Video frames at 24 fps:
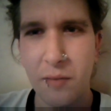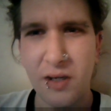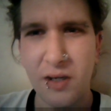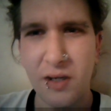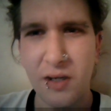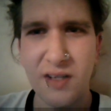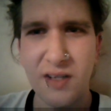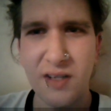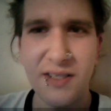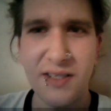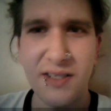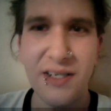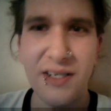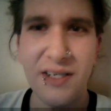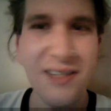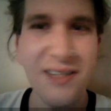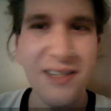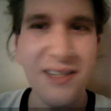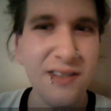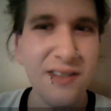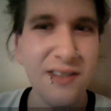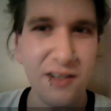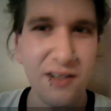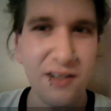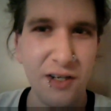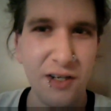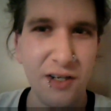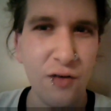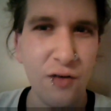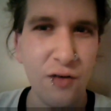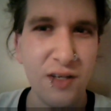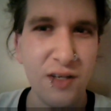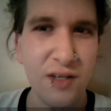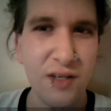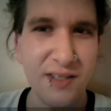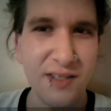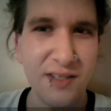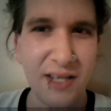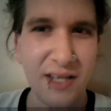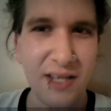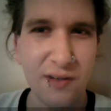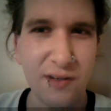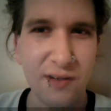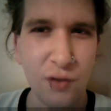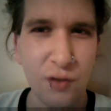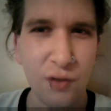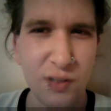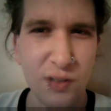because he needs to hear this. He
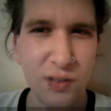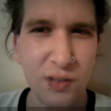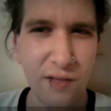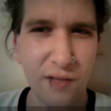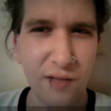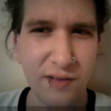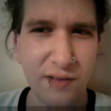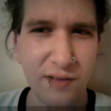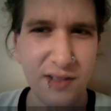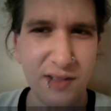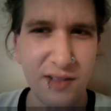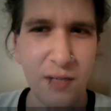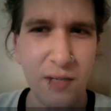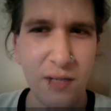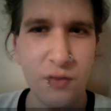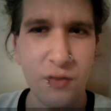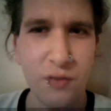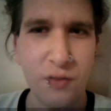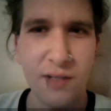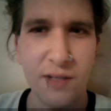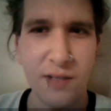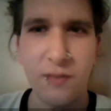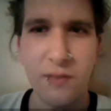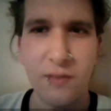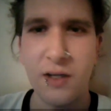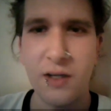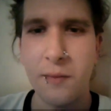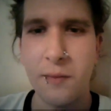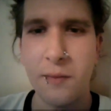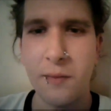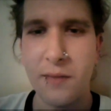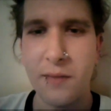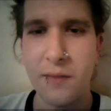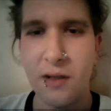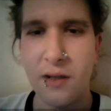has a low self esteem or something.